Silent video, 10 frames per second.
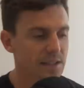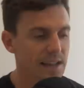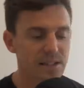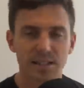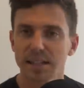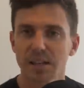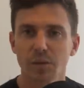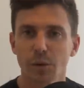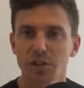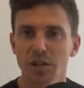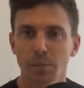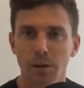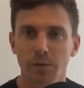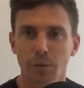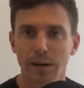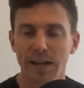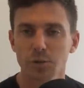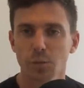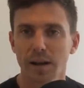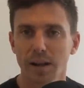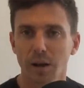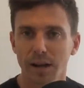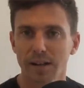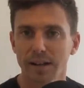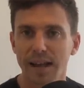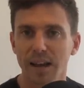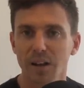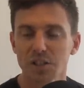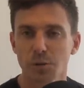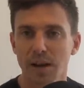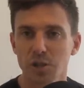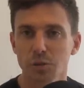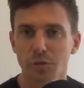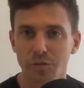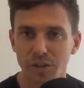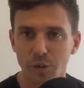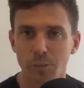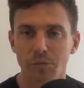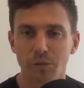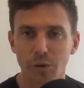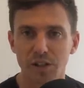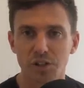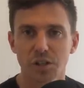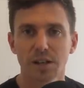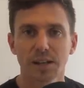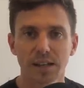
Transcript: and as I said, if you want to jump over to Relax Running, I can analyze your actual film footage,